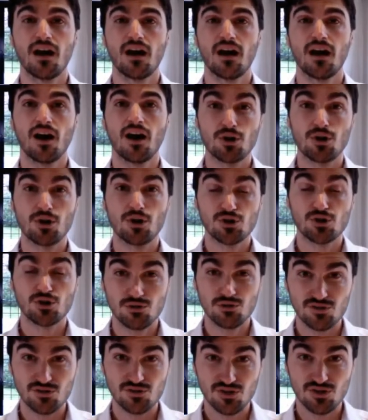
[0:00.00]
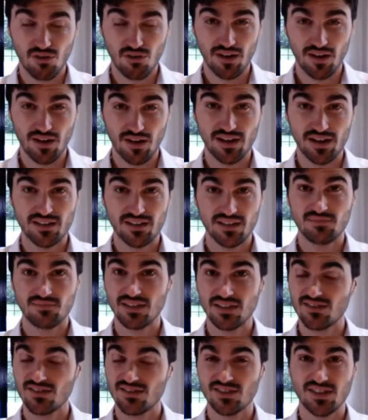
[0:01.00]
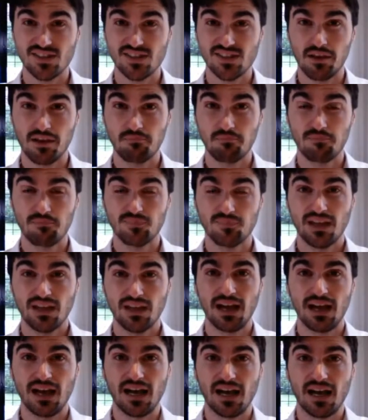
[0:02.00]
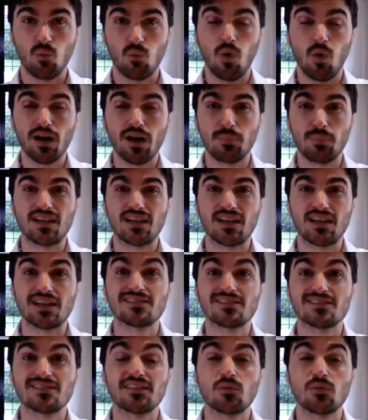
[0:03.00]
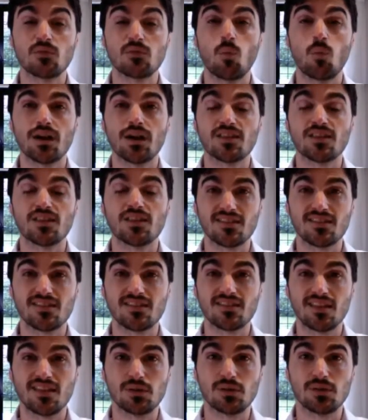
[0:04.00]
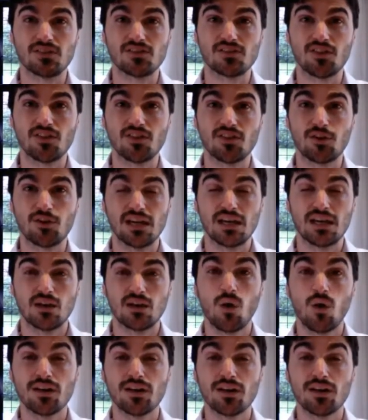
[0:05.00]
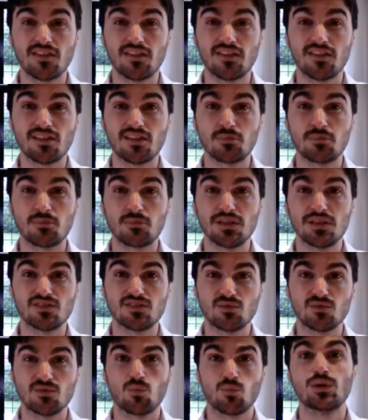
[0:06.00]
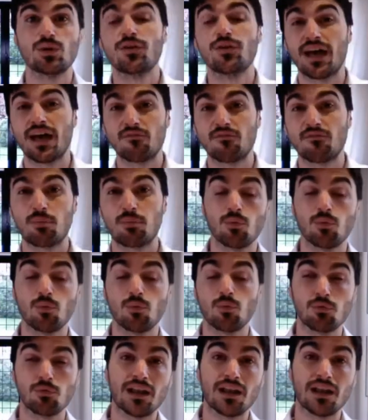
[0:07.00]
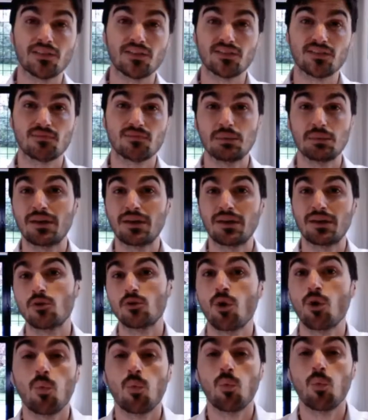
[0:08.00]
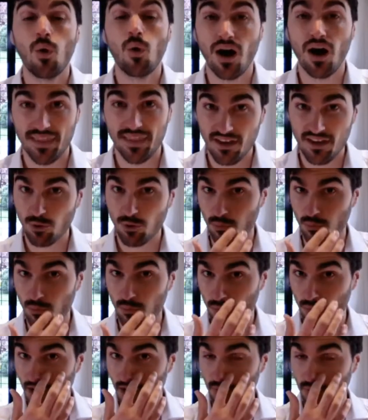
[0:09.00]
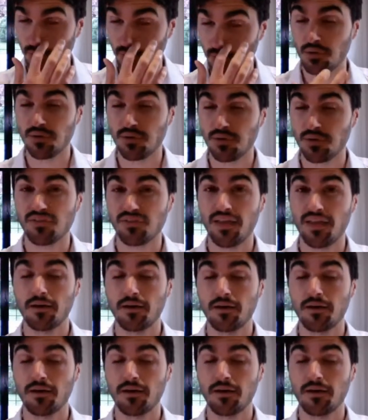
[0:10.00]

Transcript: Um, shorter stride is the same, and wide base case is anything wider than 10 centimeters. So wider than 10 centimeters, we know they have a problem with balance. You may not know why they have a problem with balance, but we know it's there.